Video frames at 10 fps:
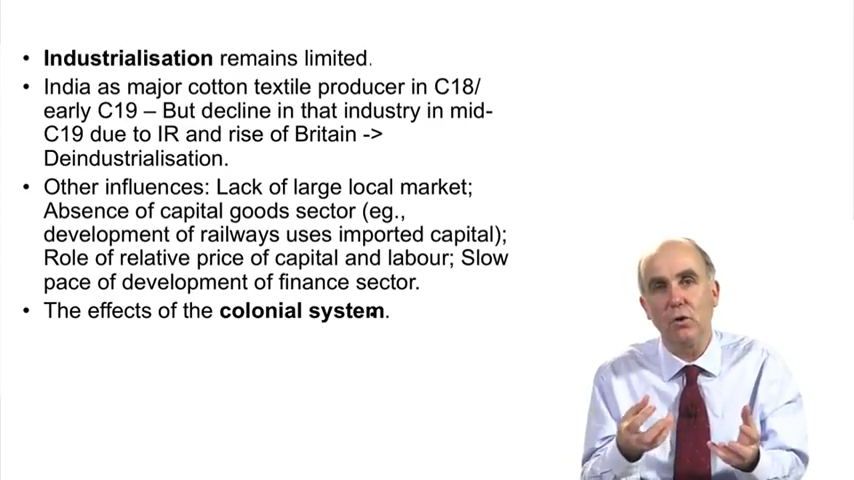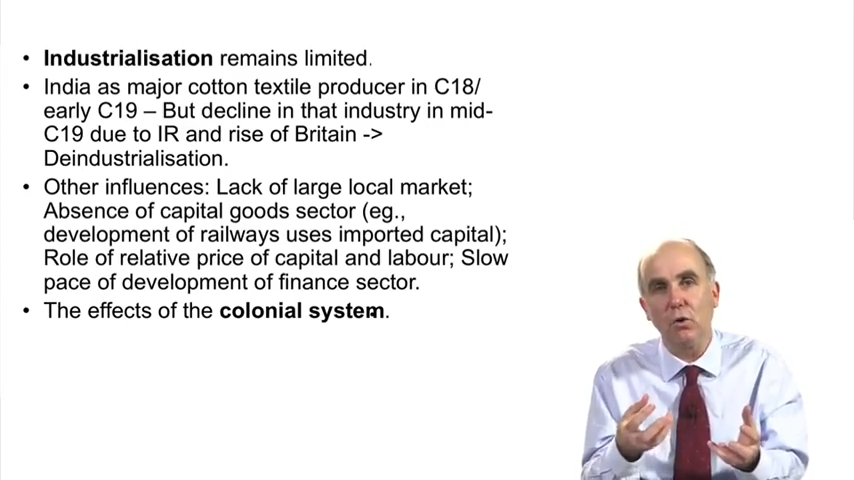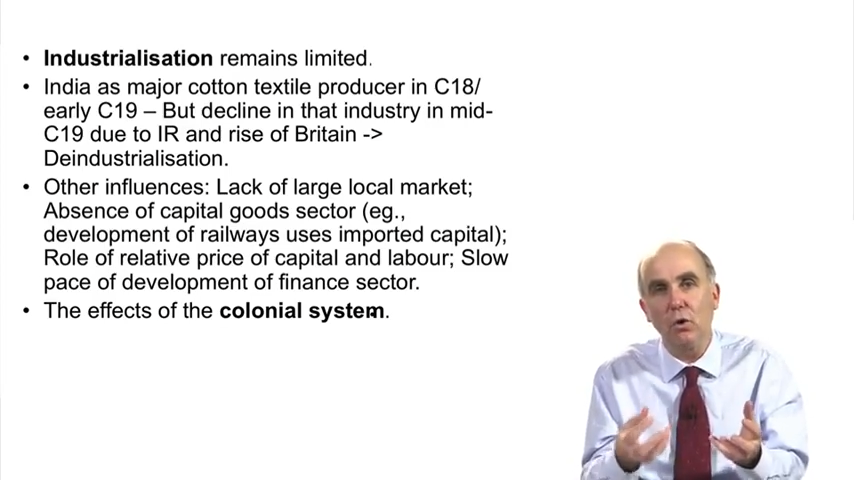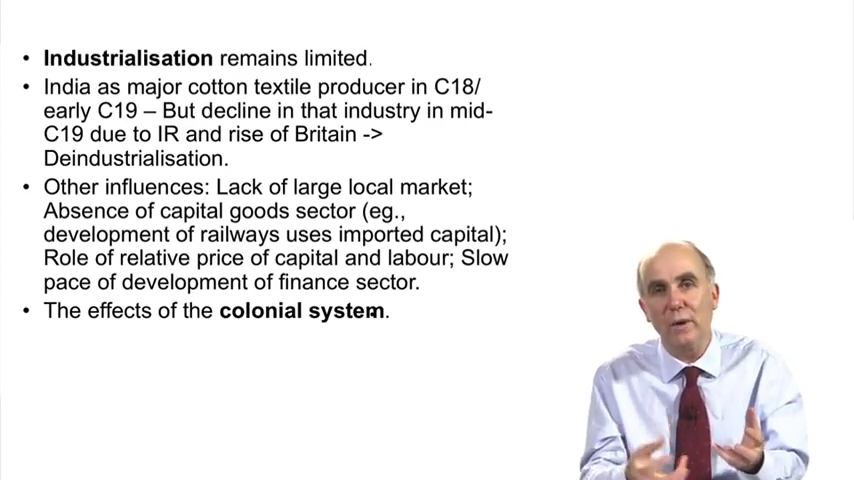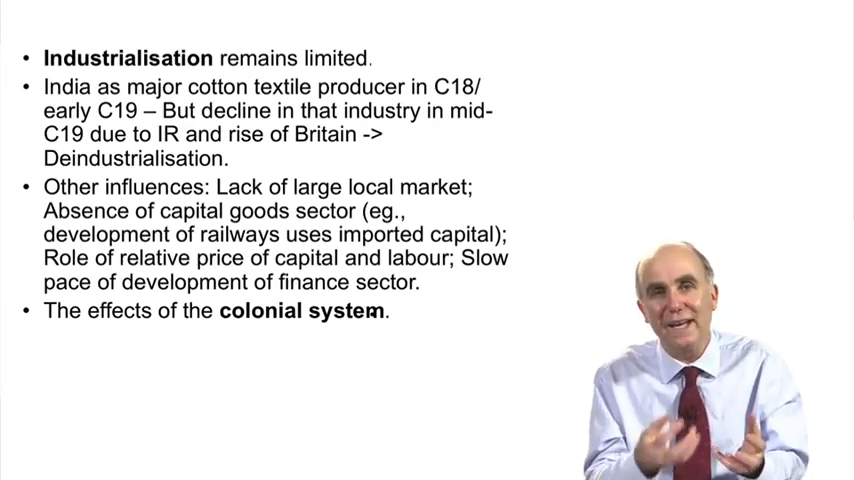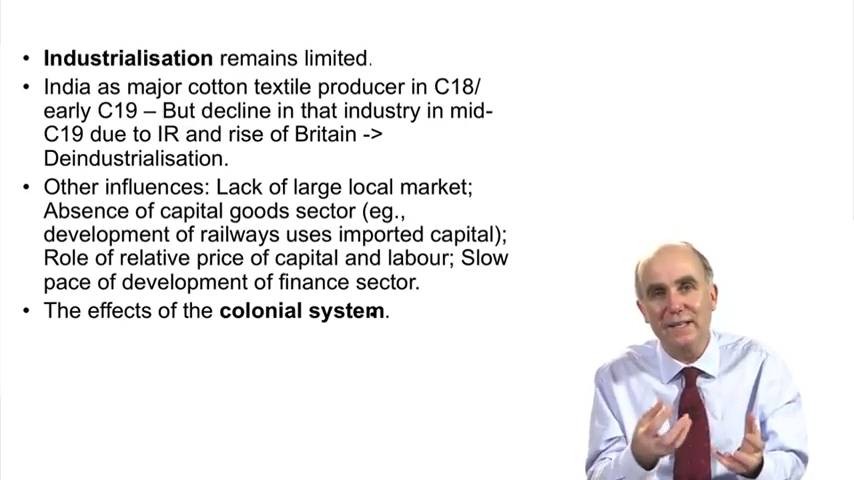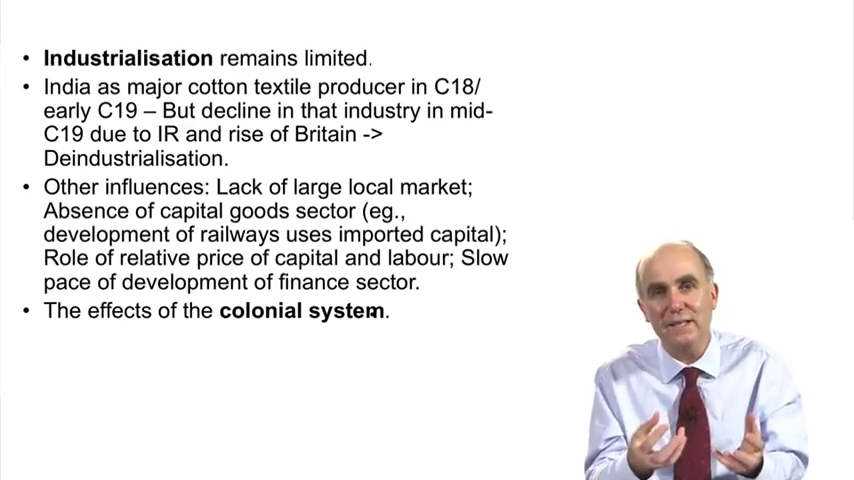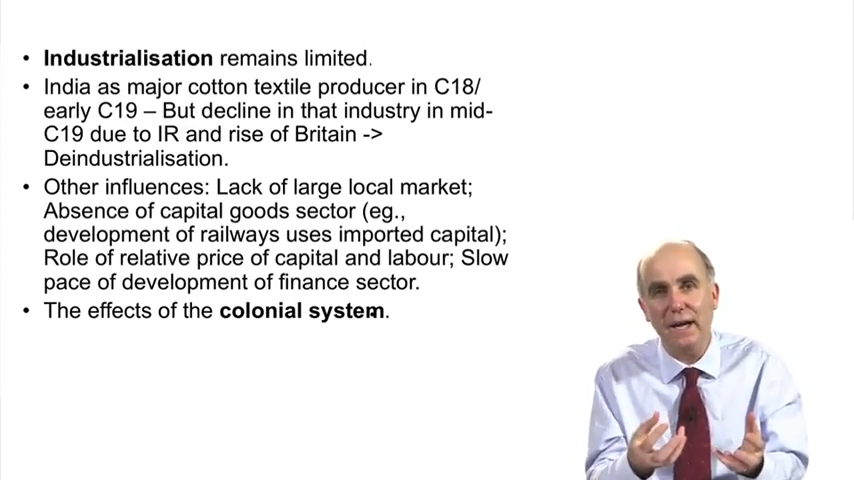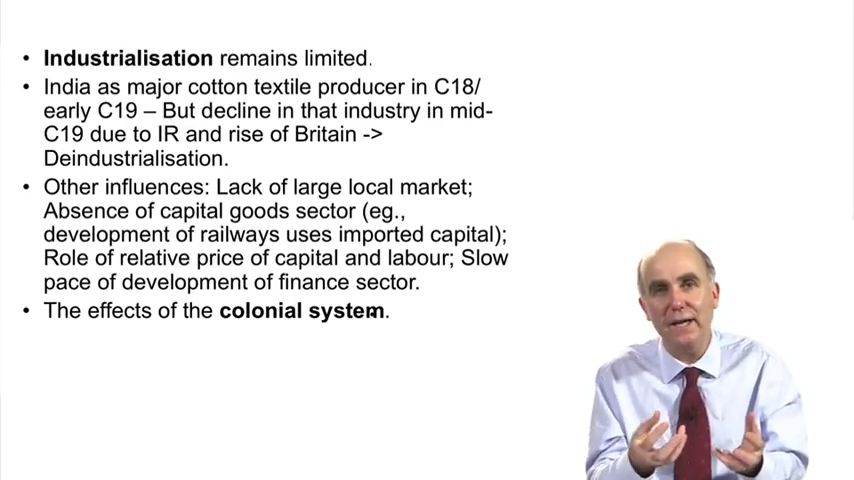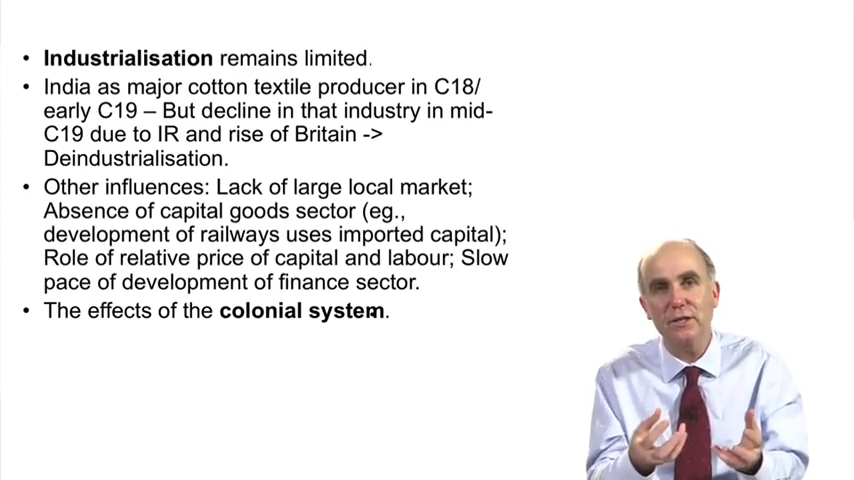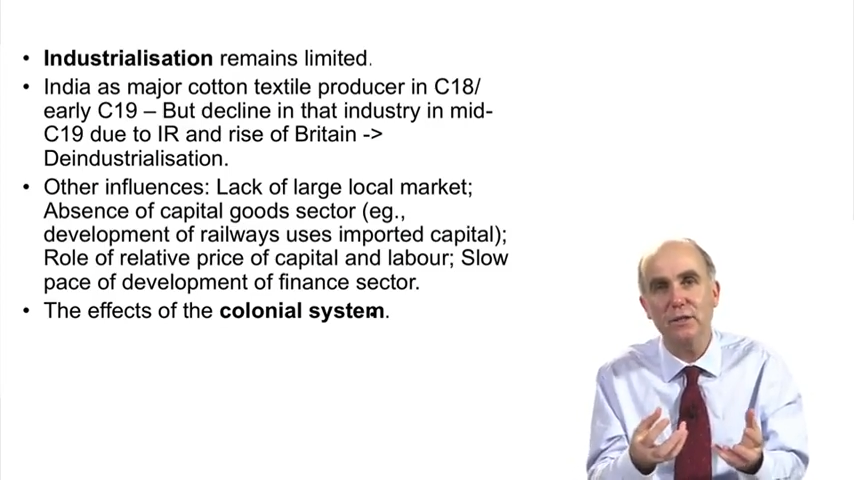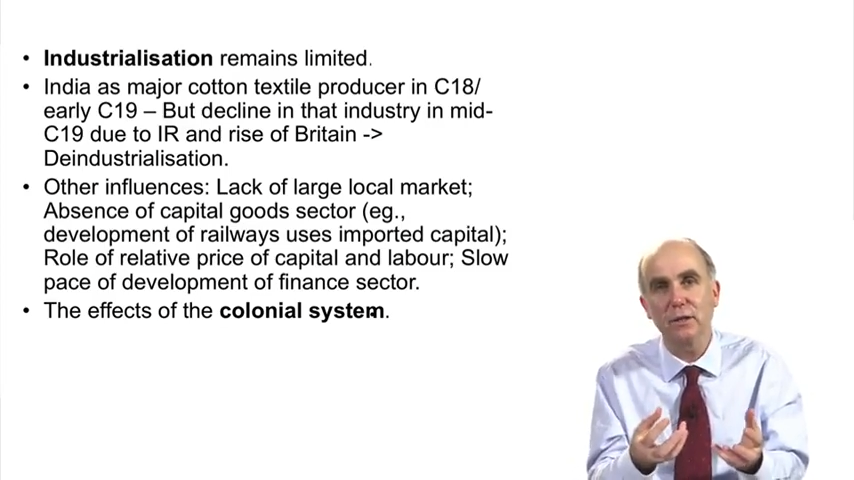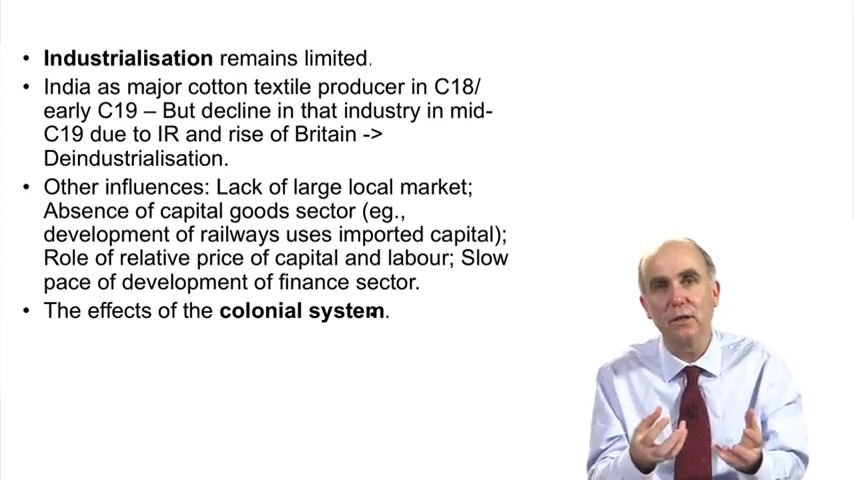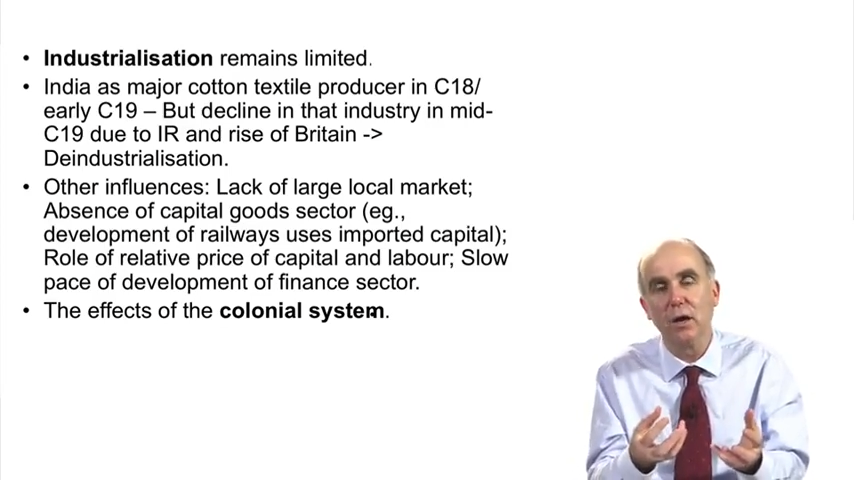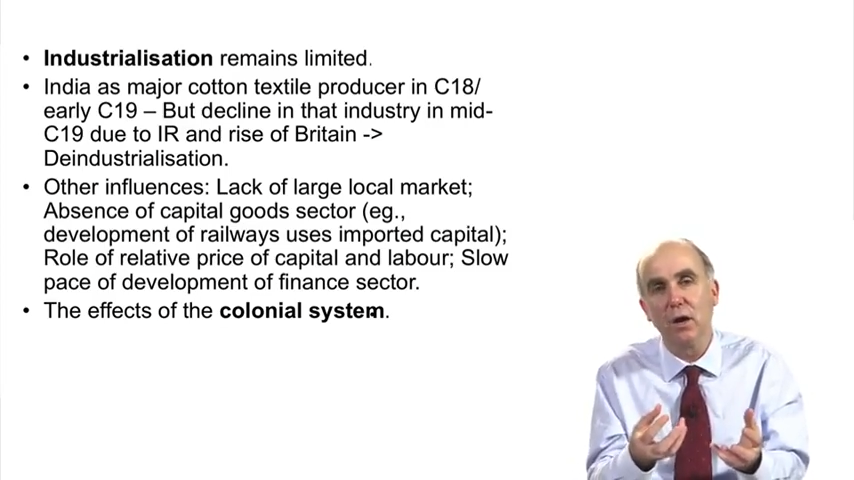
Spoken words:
orientation